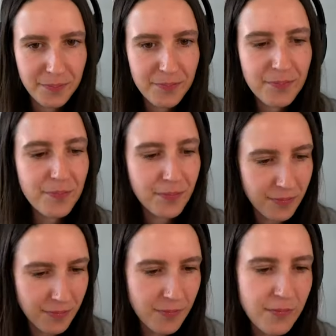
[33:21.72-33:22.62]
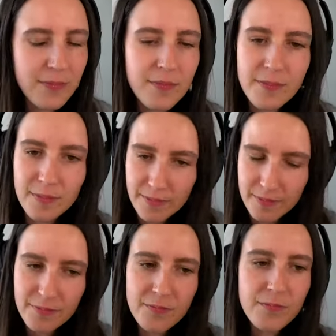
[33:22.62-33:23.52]

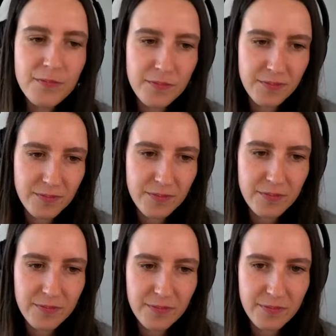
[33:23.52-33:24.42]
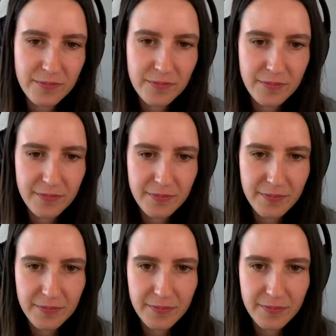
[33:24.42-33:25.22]
(silent)